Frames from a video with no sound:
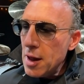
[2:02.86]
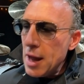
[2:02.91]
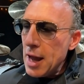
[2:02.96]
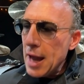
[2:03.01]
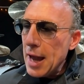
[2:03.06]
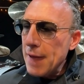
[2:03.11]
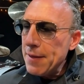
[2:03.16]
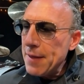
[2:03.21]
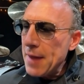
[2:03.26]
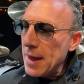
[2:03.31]

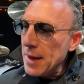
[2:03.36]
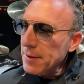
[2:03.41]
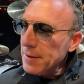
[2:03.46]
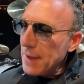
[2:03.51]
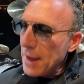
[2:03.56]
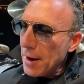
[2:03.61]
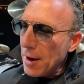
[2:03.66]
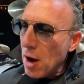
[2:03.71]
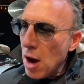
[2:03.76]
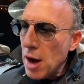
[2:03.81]
And
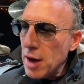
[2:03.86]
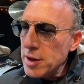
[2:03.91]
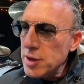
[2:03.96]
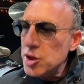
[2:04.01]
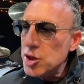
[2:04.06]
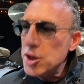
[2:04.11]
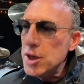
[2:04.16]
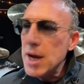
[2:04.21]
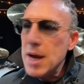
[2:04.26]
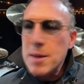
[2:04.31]
that odd
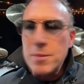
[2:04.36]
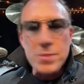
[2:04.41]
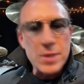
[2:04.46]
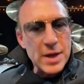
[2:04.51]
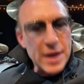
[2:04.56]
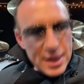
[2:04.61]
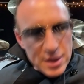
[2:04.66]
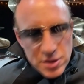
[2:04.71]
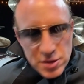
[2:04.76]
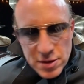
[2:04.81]
shape, it
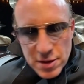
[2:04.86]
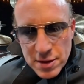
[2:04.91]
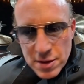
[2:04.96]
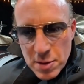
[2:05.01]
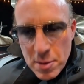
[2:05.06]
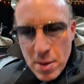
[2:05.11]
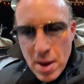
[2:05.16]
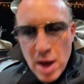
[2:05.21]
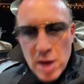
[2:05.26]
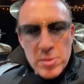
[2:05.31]
gets to the
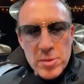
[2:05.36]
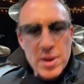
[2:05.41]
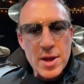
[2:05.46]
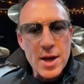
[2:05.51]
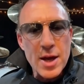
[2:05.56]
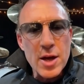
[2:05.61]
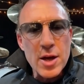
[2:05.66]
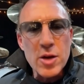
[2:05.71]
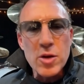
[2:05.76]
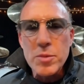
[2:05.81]
bottom of the
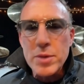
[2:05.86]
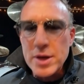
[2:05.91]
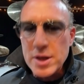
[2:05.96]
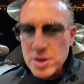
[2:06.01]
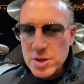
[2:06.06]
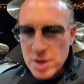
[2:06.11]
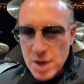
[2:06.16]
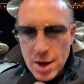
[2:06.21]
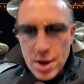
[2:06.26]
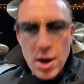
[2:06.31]
hill, but
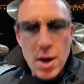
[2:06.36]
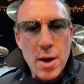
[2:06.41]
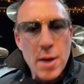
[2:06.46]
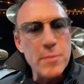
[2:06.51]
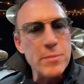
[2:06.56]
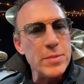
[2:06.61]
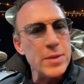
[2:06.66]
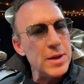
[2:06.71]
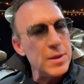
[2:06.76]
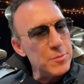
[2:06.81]
it's got a
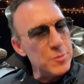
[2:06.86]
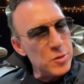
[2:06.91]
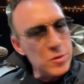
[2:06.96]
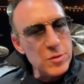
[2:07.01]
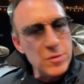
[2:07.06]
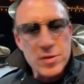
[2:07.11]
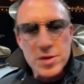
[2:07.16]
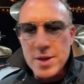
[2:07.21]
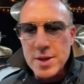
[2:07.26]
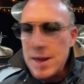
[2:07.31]
hump and it
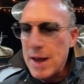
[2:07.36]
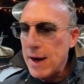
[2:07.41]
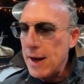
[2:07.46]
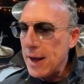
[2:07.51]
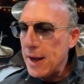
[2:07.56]
moves in that,